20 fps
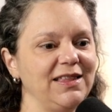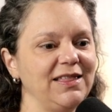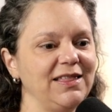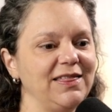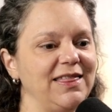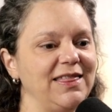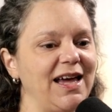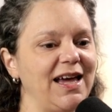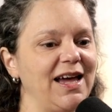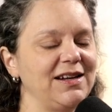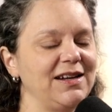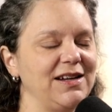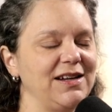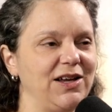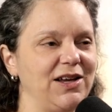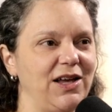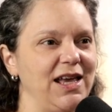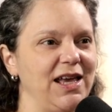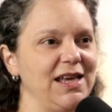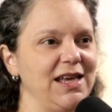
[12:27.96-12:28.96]
That
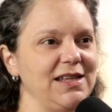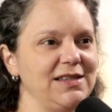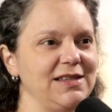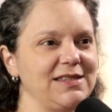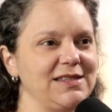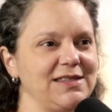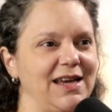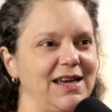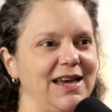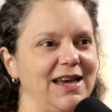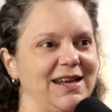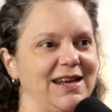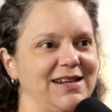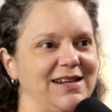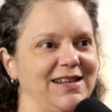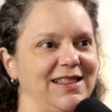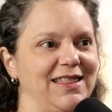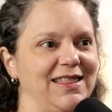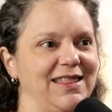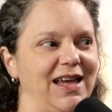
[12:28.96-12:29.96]
insight
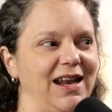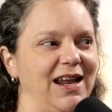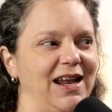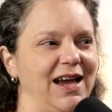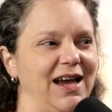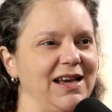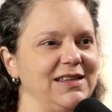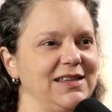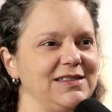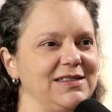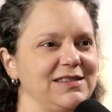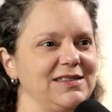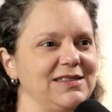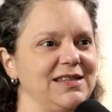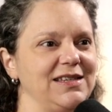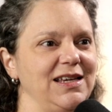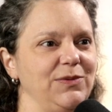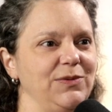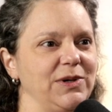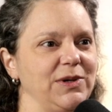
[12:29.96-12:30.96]
that I
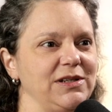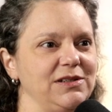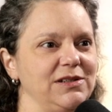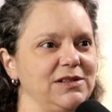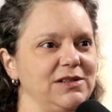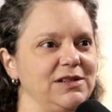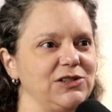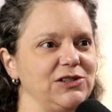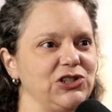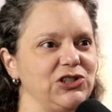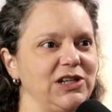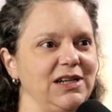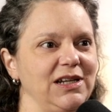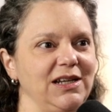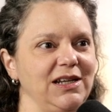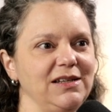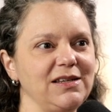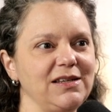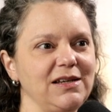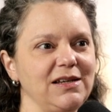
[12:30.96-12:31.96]
see what she
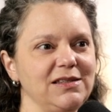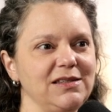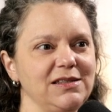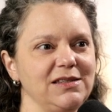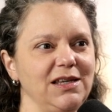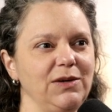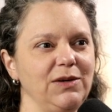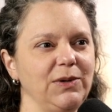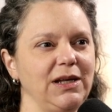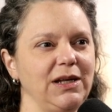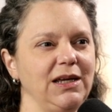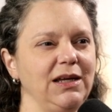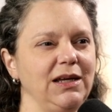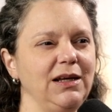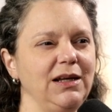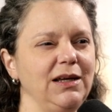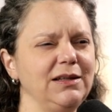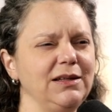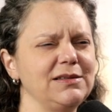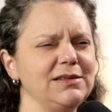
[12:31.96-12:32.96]
needs, I see what he
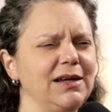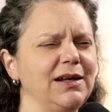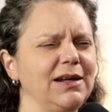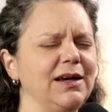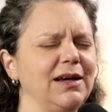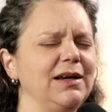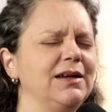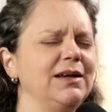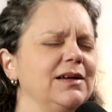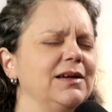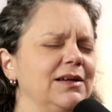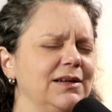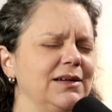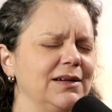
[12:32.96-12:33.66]
needs, and I